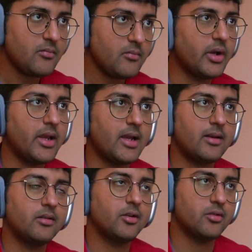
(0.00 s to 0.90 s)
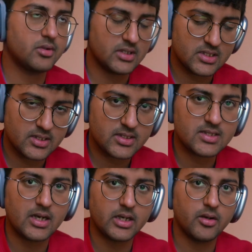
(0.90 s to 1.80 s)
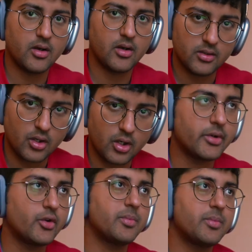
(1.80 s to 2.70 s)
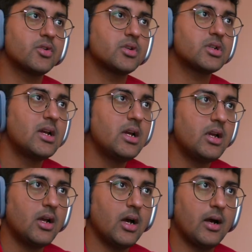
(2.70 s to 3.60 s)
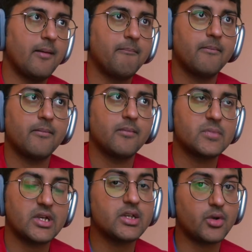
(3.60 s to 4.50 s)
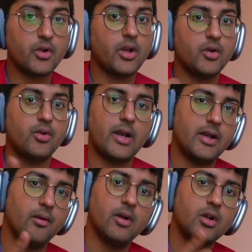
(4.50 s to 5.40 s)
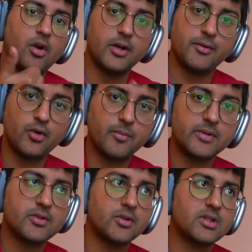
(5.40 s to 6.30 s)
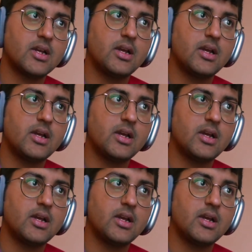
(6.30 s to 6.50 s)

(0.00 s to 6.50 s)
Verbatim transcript: okay and you know just get started uh, contribute to open source um, so here's what you can do right now contribute to open source